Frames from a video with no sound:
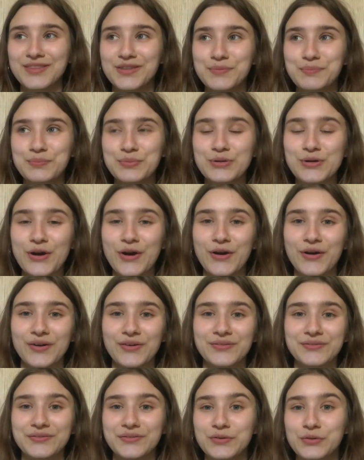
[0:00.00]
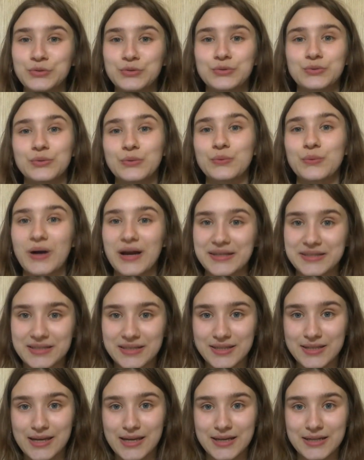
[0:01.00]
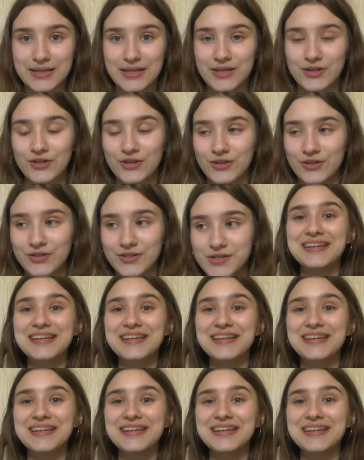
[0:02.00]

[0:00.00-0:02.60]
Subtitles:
The pro, or why is this technique good?